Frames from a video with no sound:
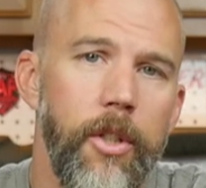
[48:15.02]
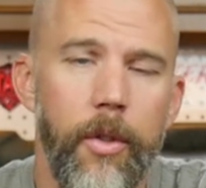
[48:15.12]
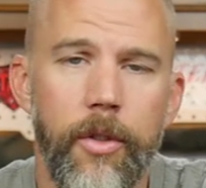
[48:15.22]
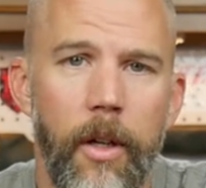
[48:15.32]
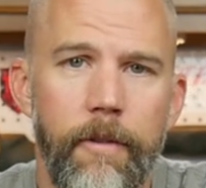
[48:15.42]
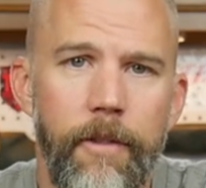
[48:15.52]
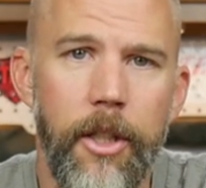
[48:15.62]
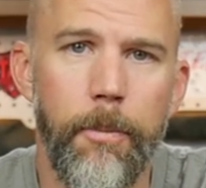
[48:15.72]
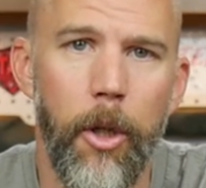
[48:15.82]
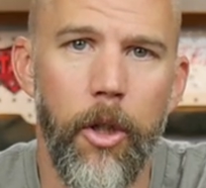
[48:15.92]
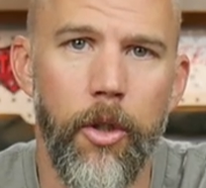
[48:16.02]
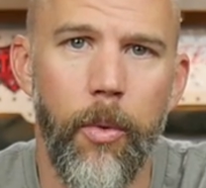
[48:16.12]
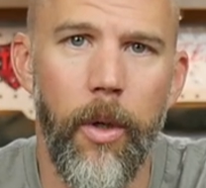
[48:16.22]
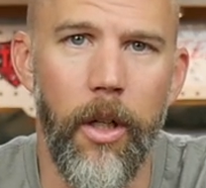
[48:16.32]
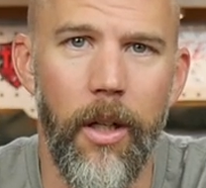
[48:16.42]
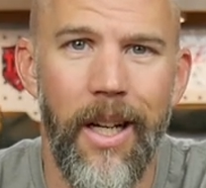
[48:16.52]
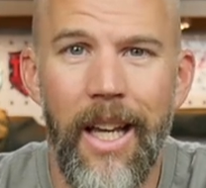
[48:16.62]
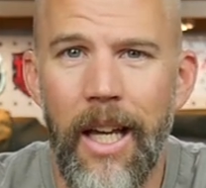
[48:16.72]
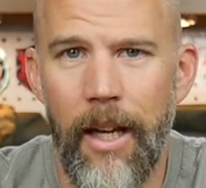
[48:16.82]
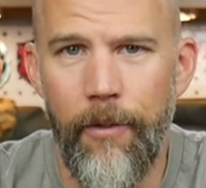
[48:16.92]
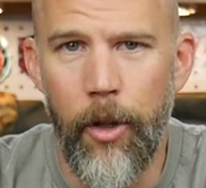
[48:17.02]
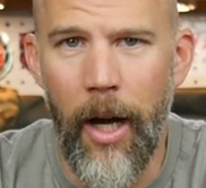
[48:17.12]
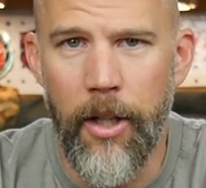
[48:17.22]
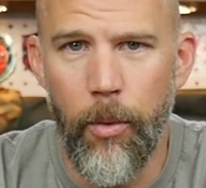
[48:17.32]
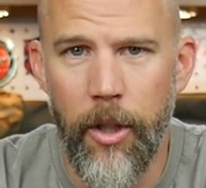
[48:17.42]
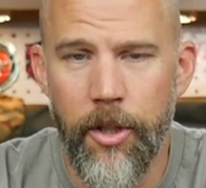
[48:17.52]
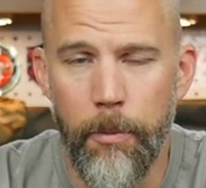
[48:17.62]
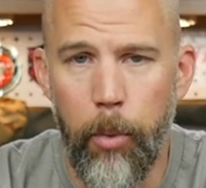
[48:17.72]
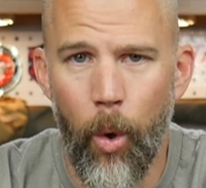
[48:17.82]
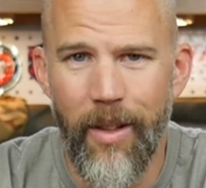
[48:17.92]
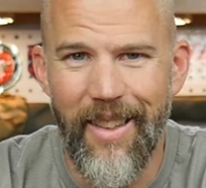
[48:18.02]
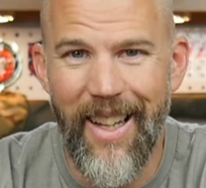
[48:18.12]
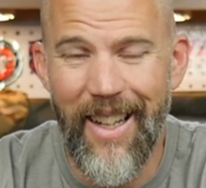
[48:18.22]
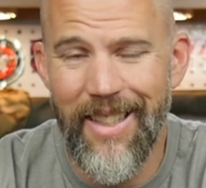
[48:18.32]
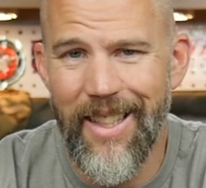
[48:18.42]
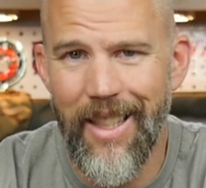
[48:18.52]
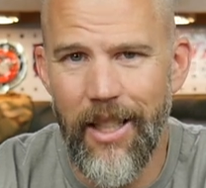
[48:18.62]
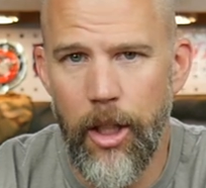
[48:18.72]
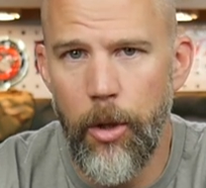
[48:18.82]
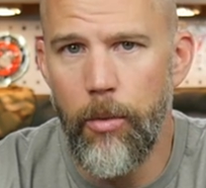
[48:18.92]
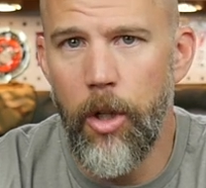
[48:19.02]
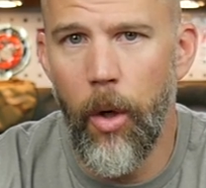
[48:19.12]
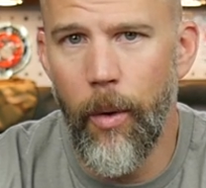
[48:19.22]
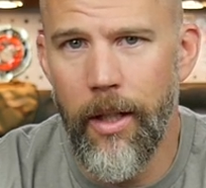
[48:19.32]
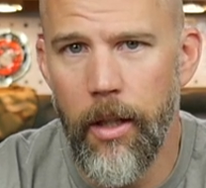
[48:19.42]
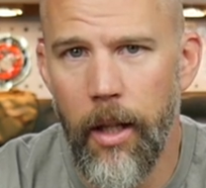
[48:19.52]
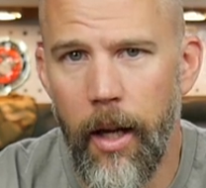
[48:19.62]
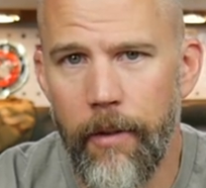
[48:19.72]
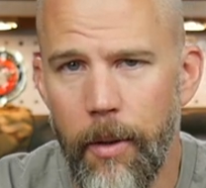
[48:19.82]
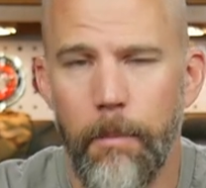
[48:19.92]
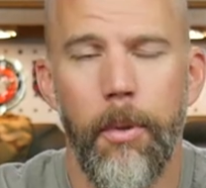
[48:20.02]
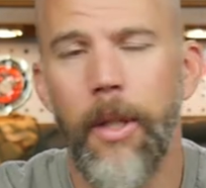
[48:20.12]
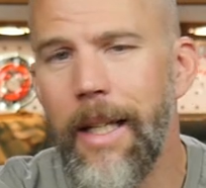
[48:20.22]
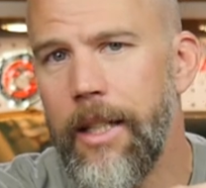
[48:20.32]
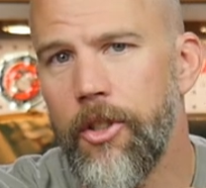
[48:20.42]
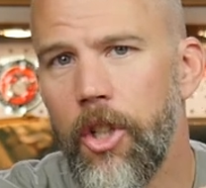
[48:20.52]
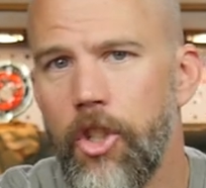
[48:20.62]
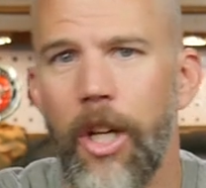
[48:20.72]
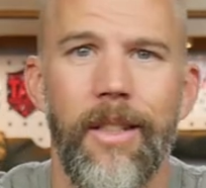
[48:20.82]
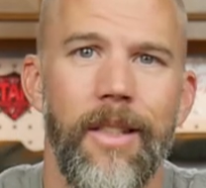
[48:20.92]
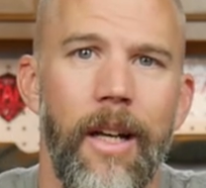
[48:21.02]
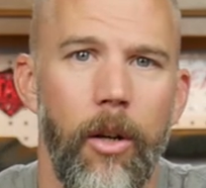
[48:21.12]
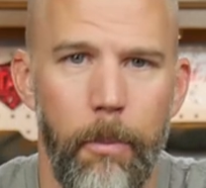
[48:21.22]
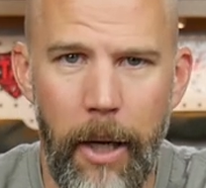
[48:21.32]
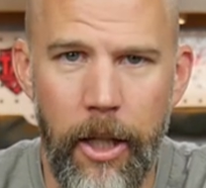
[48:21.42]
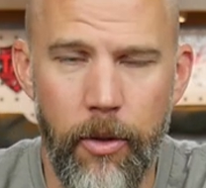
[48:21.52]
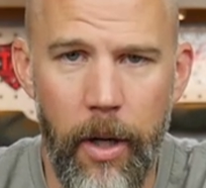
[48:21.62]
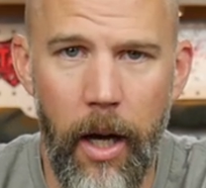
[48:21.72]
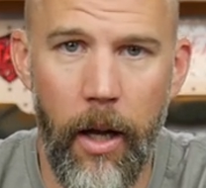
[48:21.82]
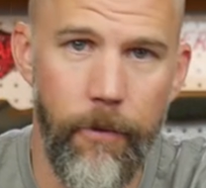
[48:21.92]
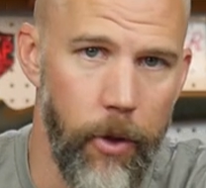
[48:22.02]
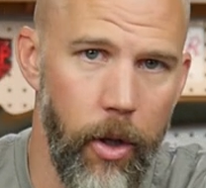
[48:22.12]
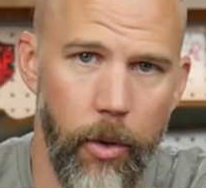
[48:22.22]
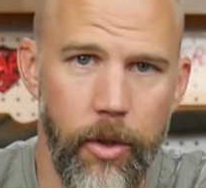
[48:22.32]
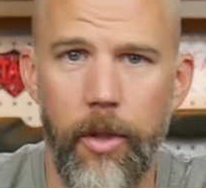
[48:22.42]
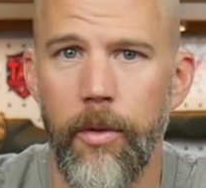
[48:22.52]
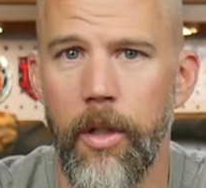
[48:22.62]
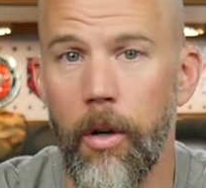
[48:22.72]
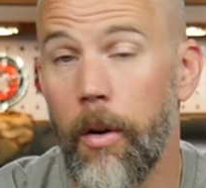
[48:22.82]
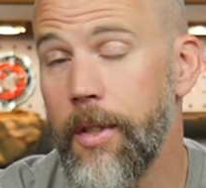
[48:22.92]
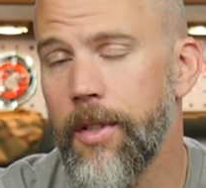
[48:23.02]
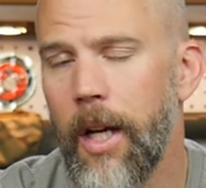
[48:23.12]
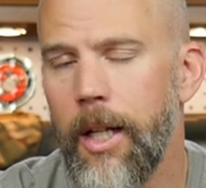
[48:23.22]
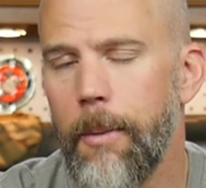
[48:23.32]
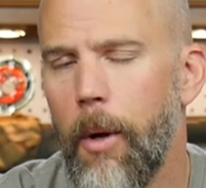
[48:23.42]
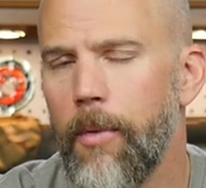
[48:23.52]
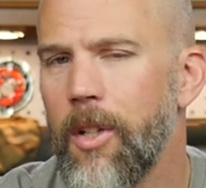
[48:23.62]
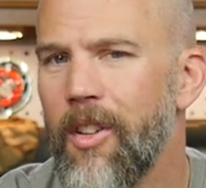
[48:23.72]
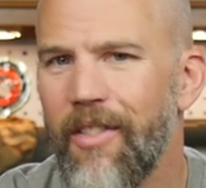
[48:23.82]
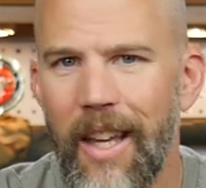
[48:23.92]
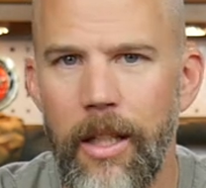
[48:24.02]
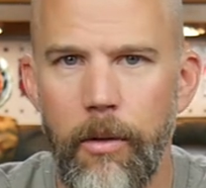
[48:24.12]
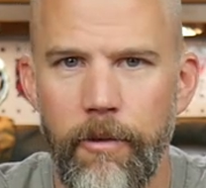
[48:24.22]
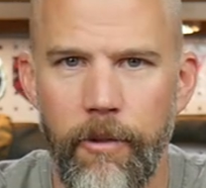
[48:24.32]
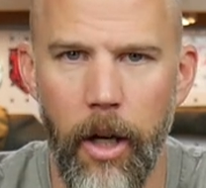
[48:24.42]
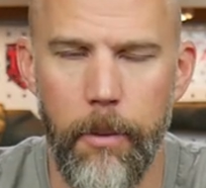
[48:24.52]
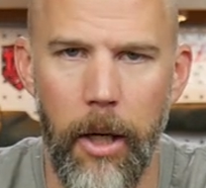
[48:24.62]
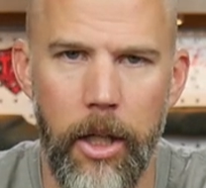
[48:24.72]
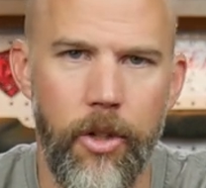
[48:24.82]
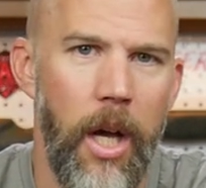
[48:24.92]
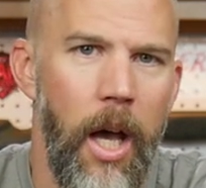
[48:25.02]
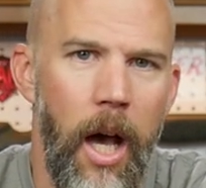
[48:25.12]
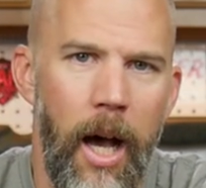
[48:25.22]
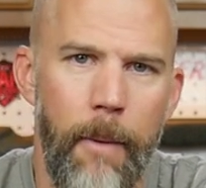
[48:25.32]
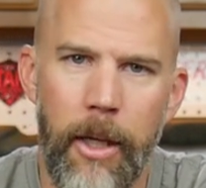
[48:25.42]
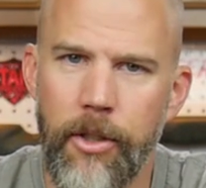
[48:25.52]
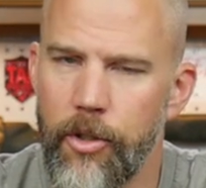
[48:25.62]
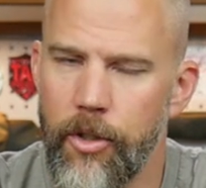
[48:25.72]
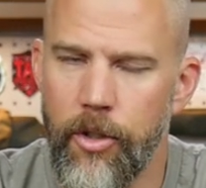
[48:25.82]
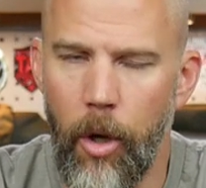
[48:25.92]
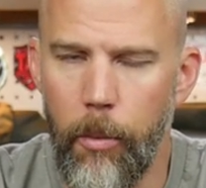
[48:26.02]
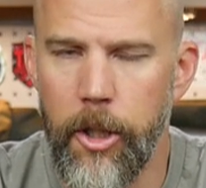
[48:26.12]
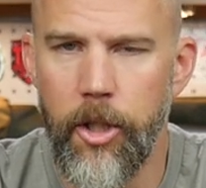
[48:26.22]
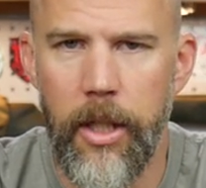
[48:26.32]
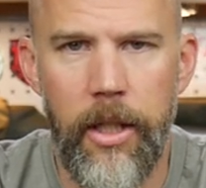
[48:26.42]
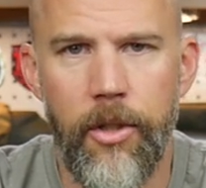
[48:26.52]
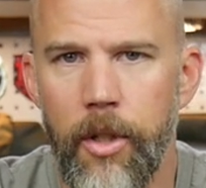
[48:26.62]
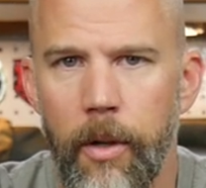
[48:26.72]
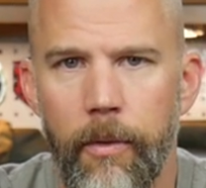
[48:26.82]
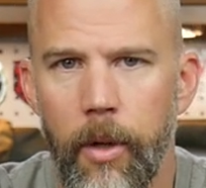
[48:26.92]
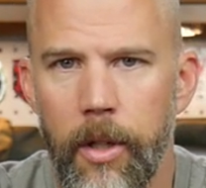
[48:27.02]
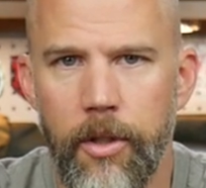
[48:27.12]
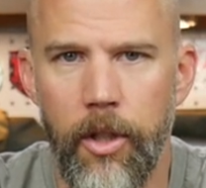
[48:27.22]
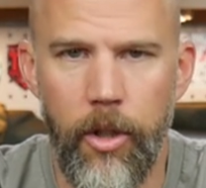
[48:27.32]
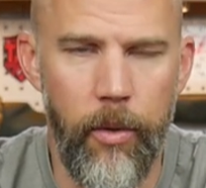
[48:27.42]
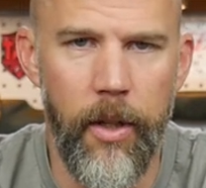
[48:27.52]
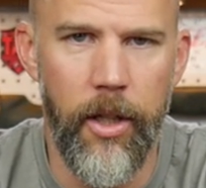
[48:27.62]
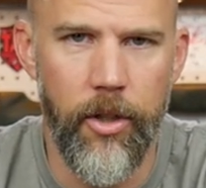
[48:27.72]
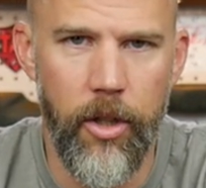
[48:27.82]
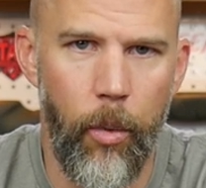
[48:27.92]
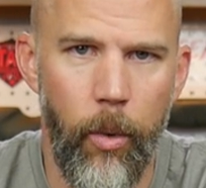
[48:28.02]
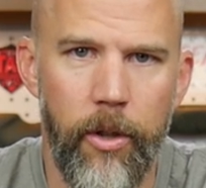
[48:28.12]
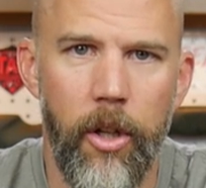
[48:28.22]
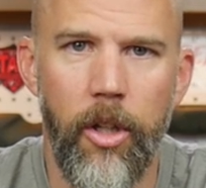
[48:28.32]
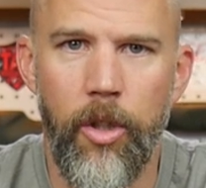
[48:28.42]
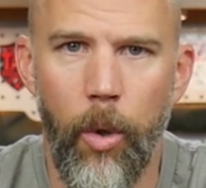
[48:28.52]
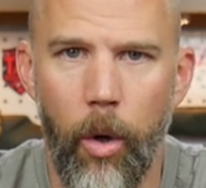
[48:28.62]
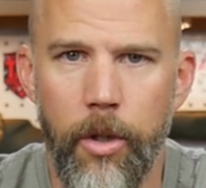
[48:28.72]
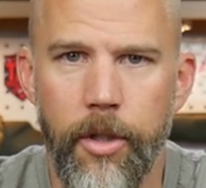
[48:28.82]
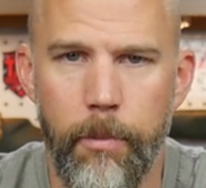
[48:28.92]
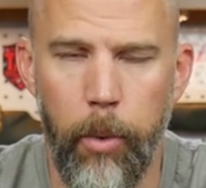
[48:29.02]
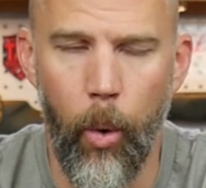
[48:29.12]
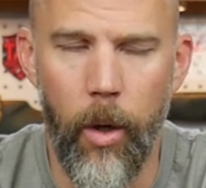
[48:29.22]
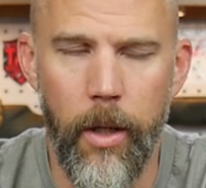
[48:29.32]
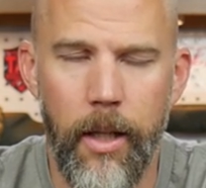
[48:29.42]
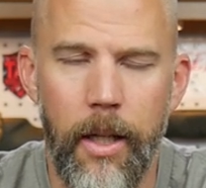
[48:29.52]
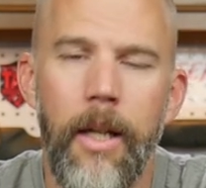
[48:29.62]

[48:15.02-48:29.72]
it to us on Facebook or Twitter. If you guys want to support the content that you know and love, then please check us out on Patreon. For those of you that are already signed up over there, thank you very much. Uh, it makes it so much easier for us to do this with your support.